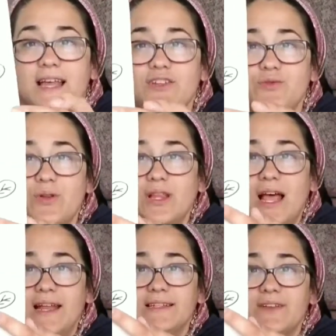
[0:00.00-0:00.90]
I drew a
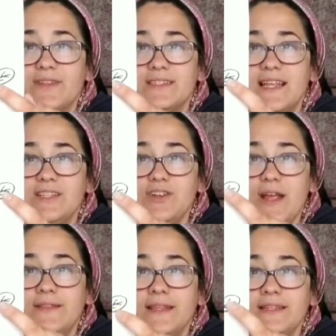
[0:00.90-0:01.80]
line down the center
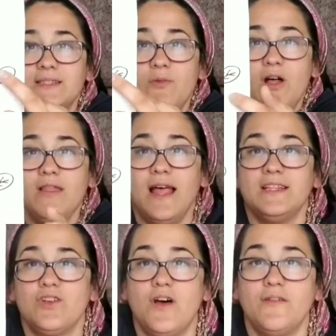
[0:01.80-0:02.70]
and small
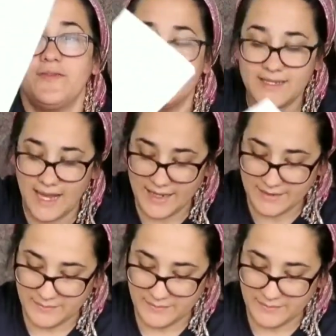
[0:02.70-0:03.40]
lines off the side.